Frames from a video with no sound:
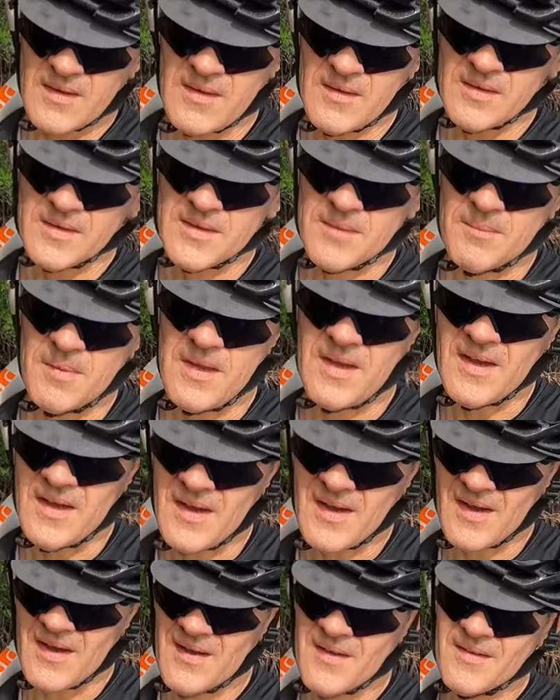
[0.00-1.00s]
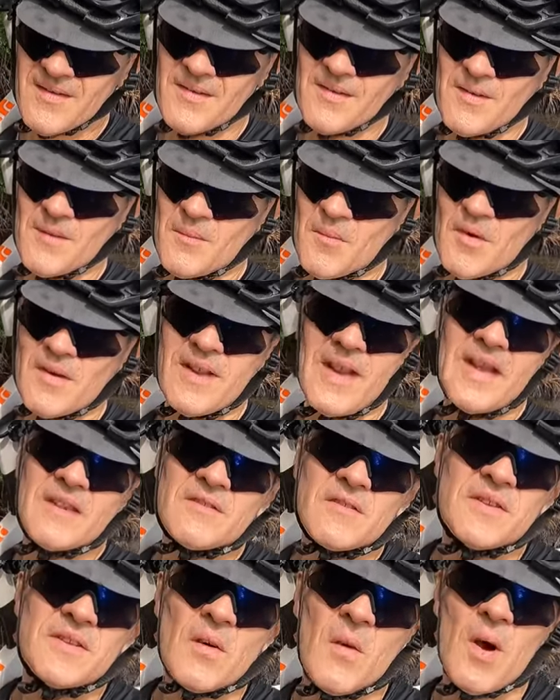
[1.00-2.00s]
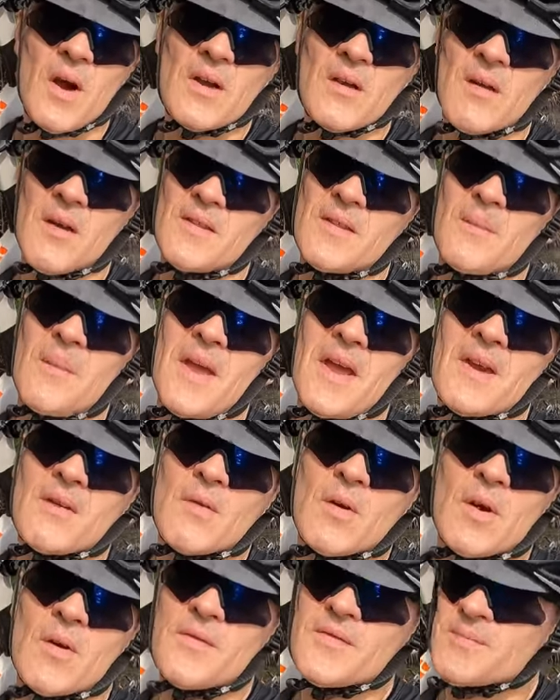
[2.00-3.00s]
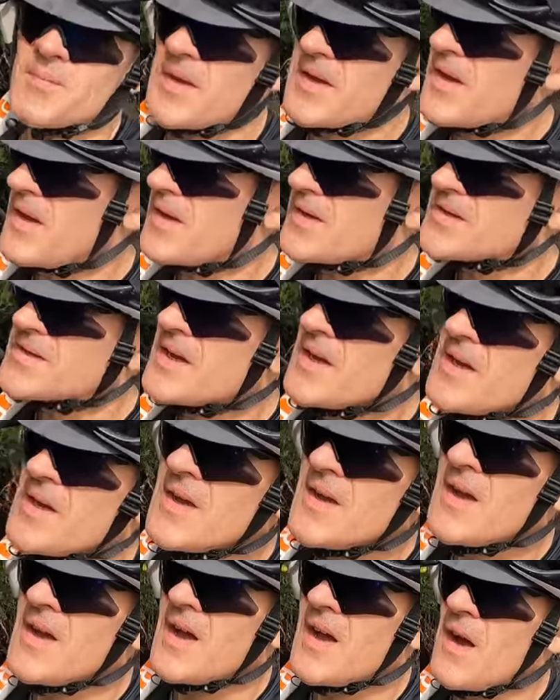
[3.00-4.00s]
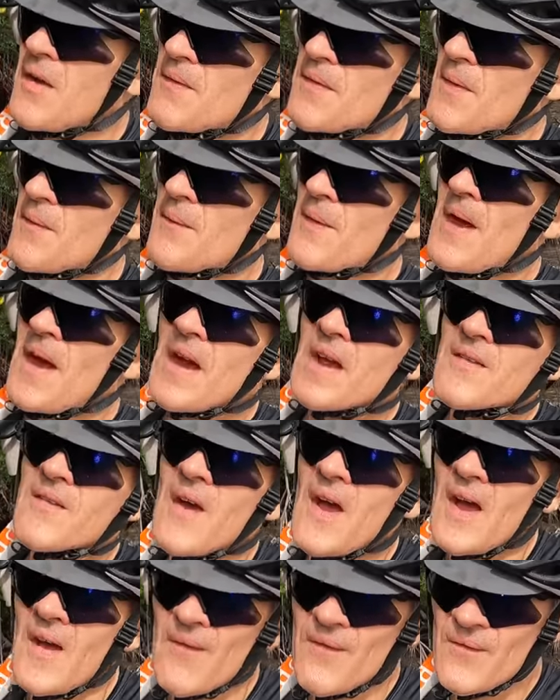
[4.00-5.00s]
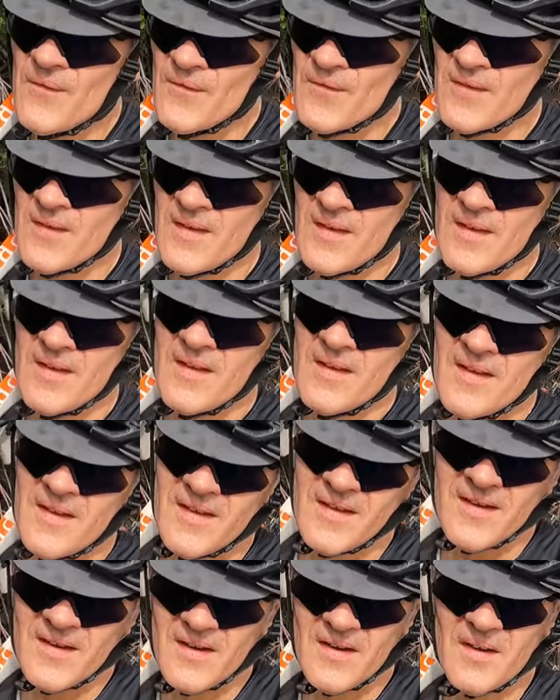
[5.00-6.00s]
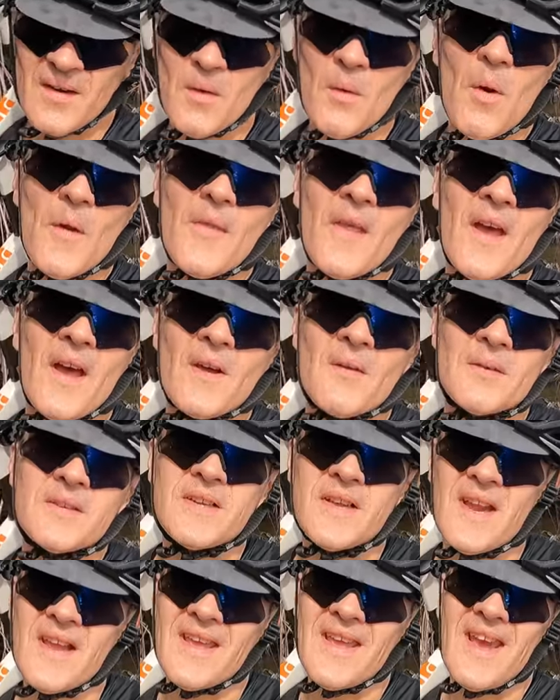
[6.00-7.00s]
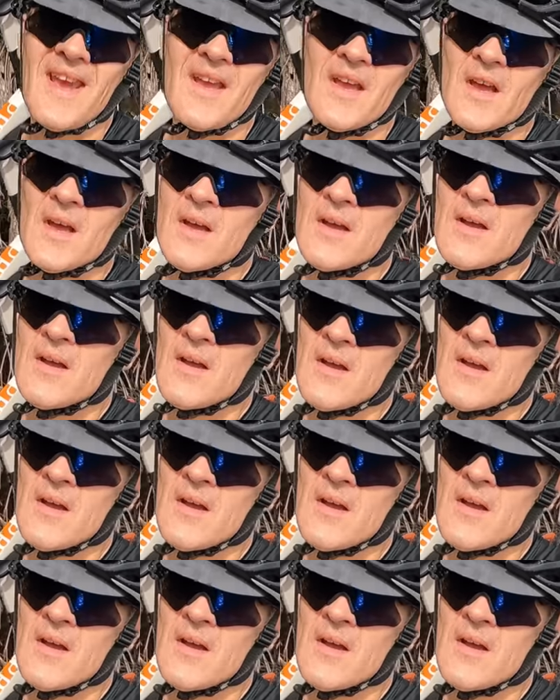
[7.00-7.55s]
Used to be a little more dangerous to walk around the mangroves because of the fact that you don't know what the heck was going to get you.